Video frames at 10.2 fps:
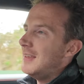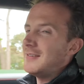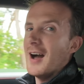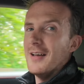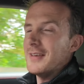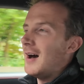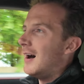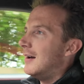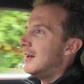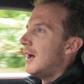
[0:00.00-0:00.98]
these cars
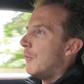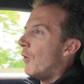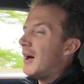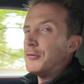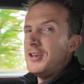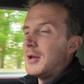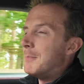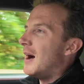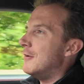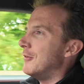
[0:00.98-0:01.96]
are and what else you
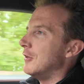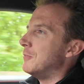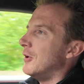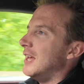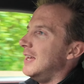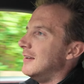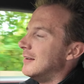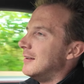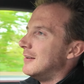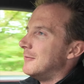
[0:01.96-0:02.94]
can buy for this money,
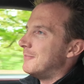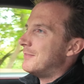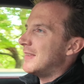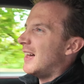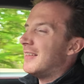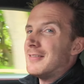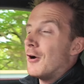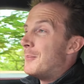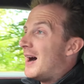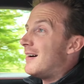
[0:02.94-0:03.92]
I think
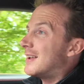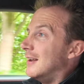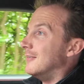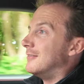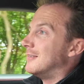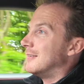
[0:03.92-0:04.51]
they're a bargain.